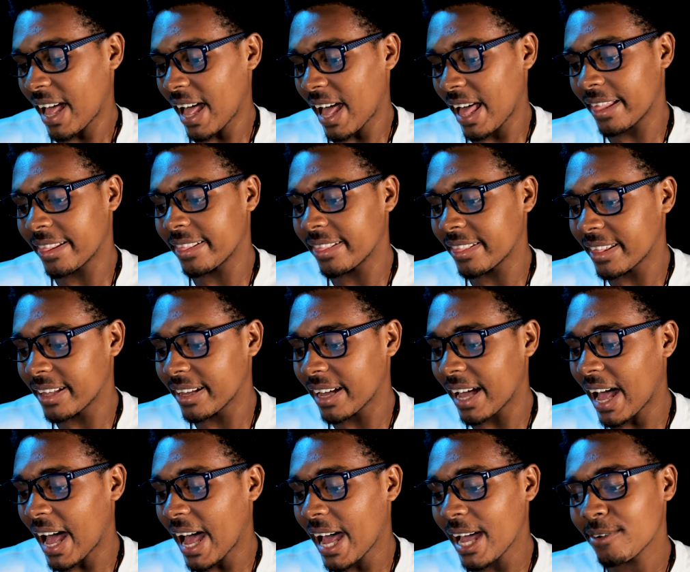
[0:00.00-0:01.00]
and the
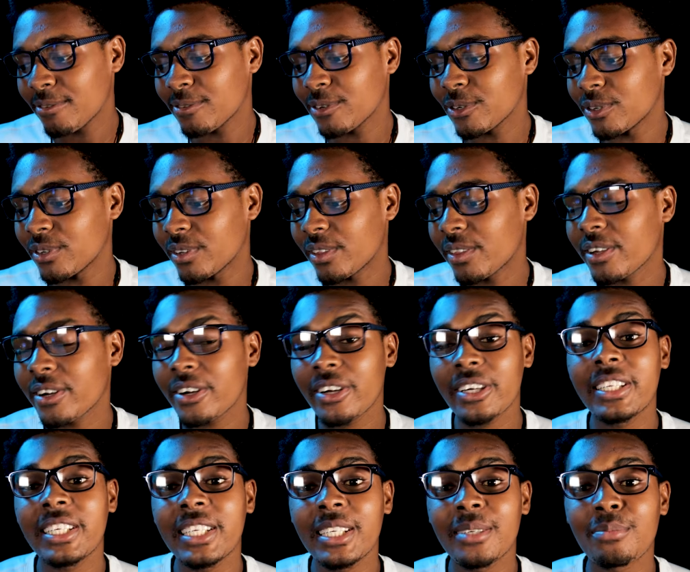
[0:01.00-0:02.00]
iPhone
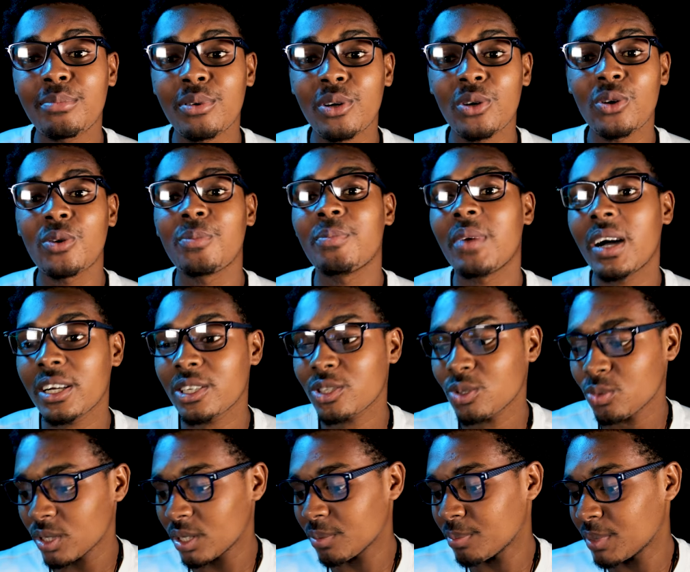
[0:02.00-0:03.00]
13 Pro
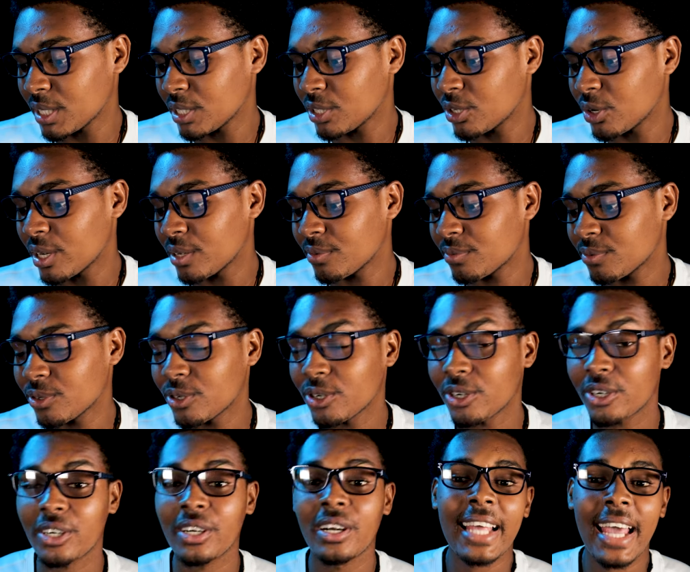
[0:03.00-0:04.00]
Max will be going
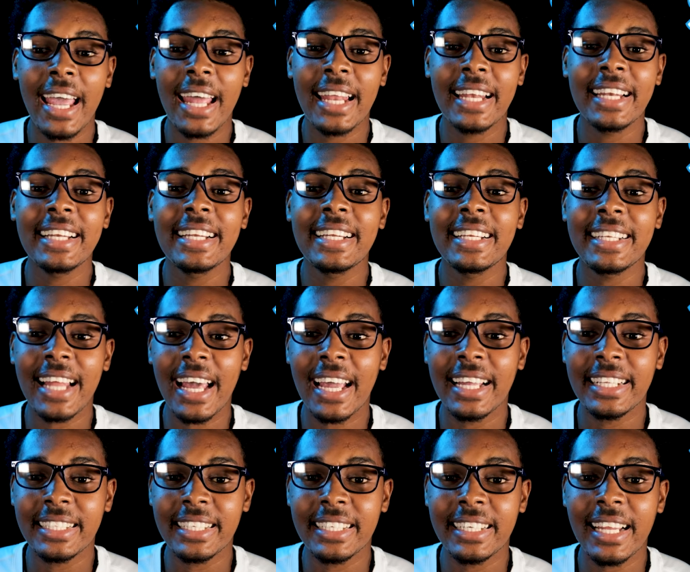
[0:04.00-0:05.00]
for
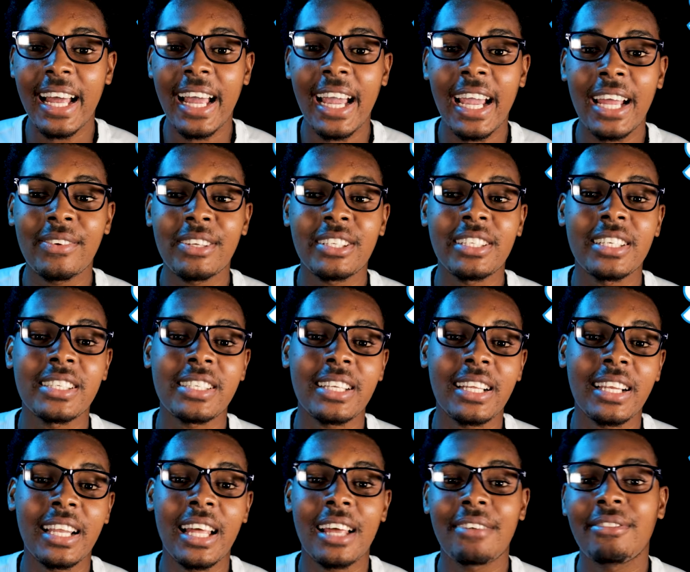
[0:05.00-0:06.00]
$10.99 which is
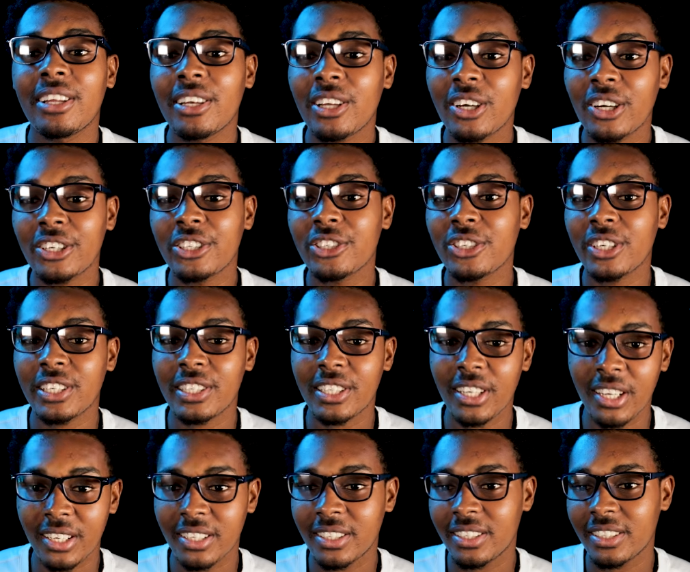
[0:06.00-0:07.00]

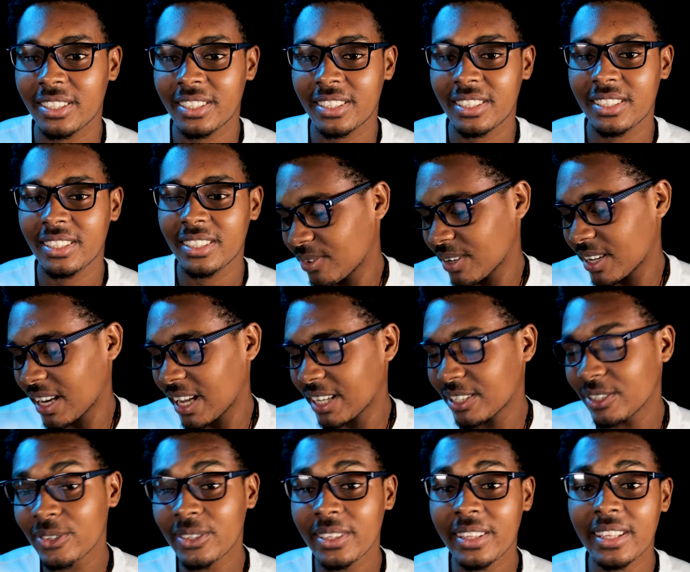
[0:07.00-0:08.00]
$1,100. Well I
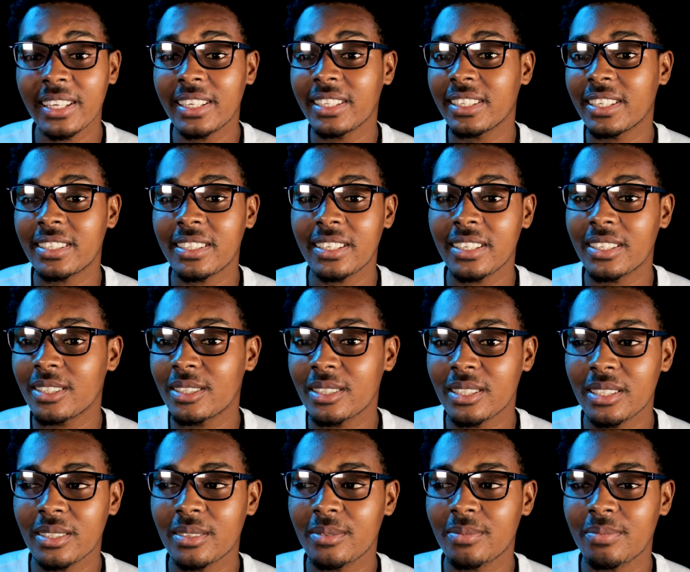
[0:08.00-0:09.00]
don't think this
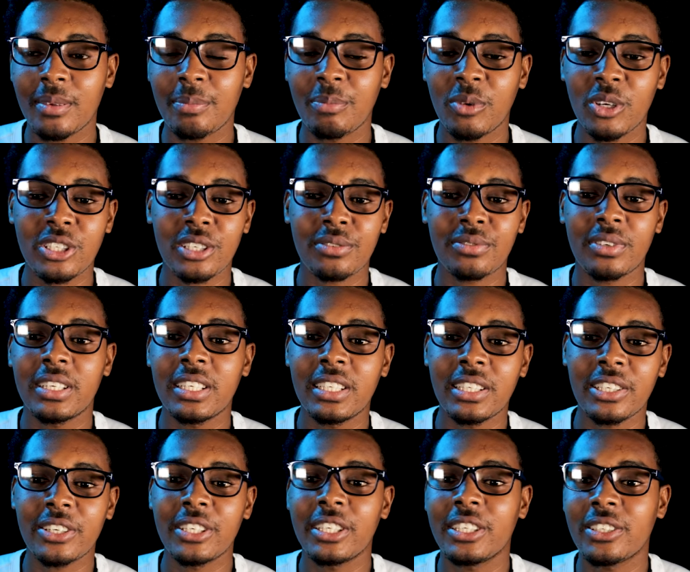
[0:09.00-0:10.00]
is much of an
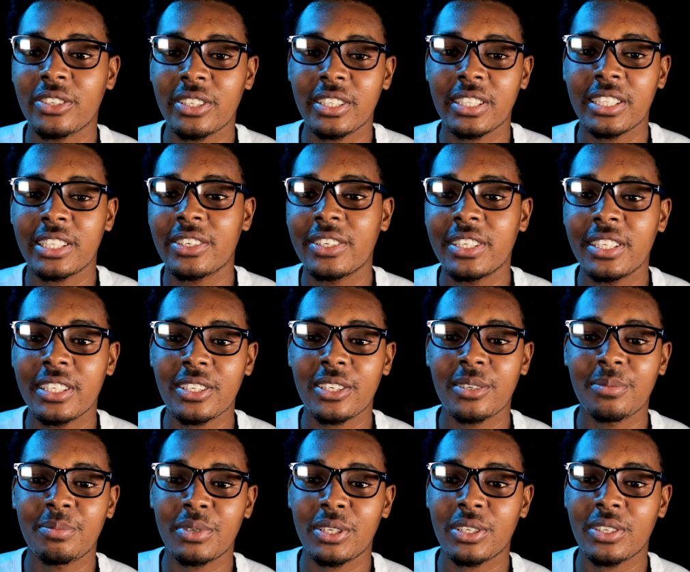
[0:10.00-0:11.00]
increase or decrease
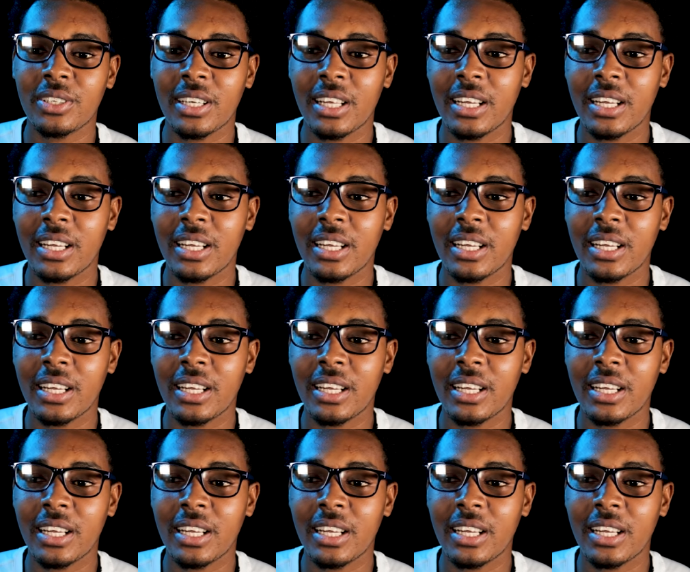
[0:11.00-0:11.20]
compared to